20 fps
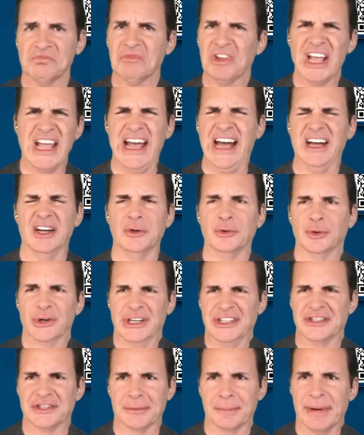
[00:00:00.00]
Yeah, who
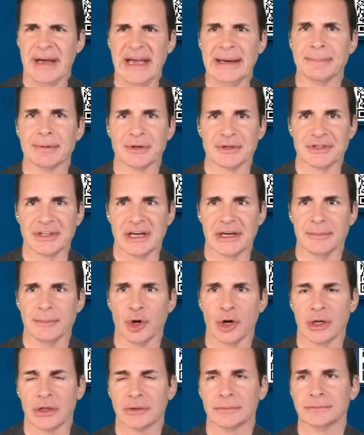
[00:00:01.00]
reads the papers
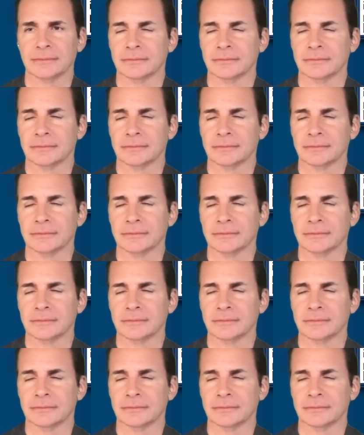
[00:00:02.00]
anymore?